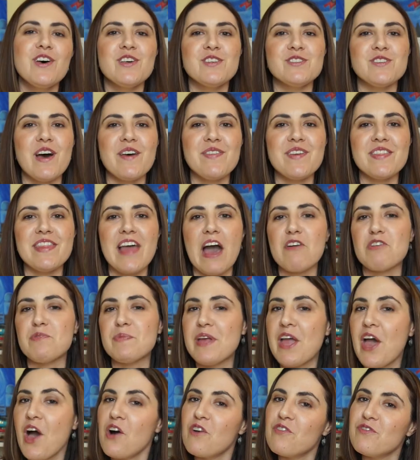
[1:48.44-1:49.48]
So I think that would
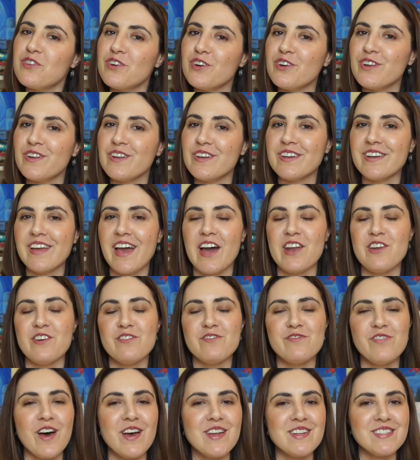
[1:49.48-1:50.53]
be helpful and kind of
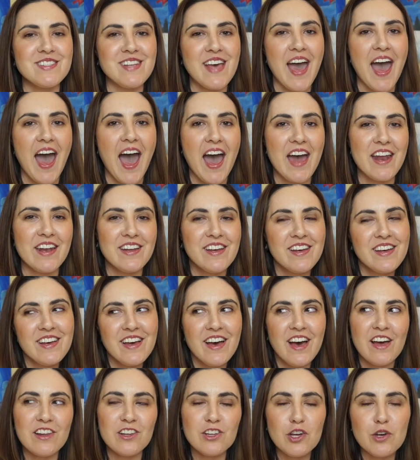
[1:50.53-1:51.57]
fun to add
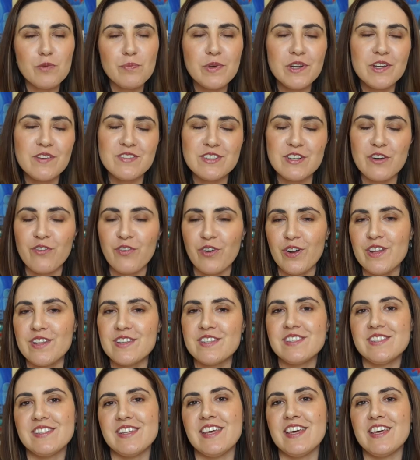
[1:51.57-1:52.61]
a little bit of
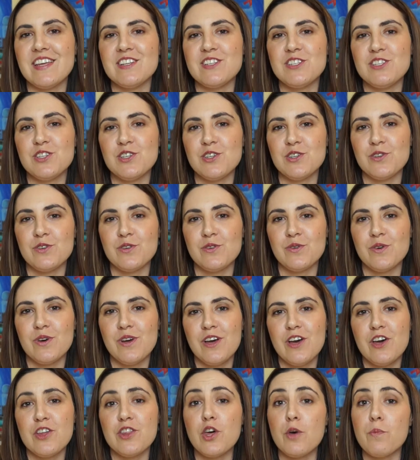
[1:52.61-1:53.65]
difference into
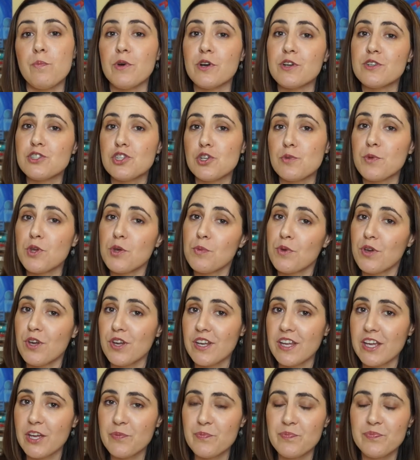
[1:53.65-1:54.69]
the BookTube
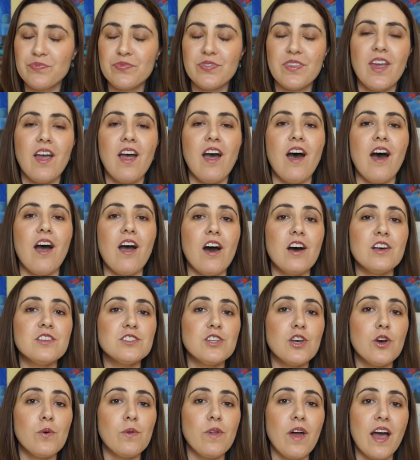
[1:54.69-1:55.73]
community. I
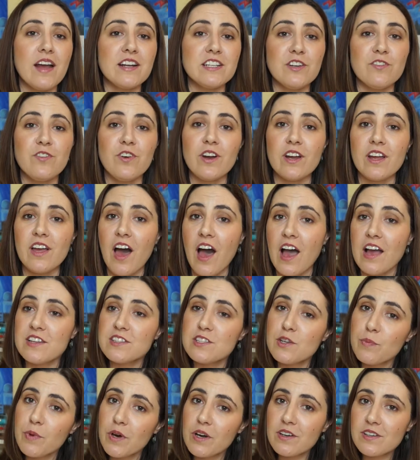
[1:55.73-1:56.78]
also like different
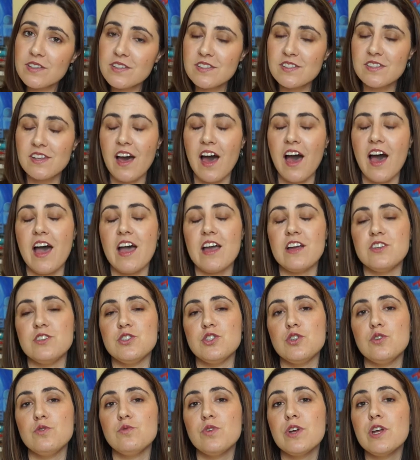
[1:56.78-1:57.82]
kinds of books. I
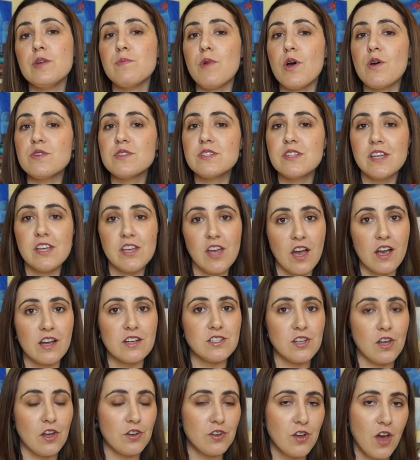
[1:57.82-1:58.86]
do read mostly young
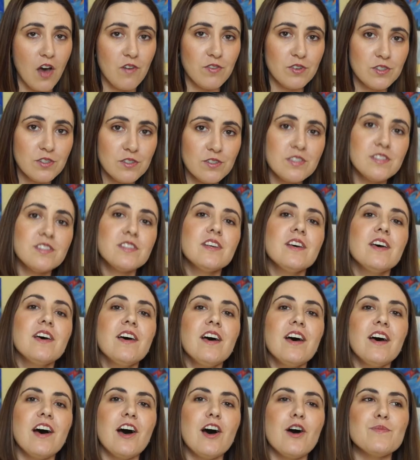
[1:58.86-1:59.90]
adult novels,
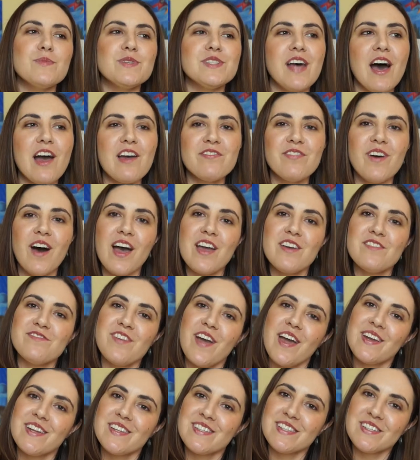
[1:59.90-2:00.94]
sci-fi and
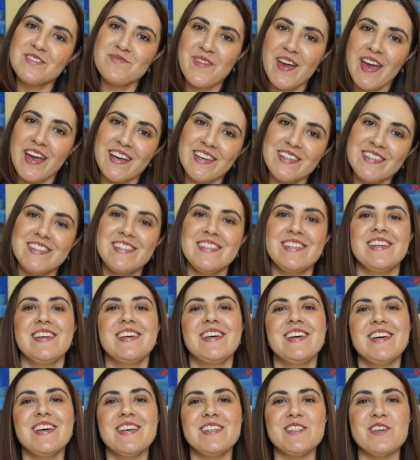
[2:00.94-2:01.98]
fantasy based.
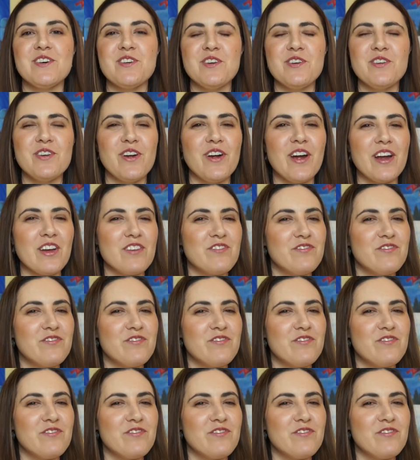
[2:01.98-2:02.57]
So, you know, like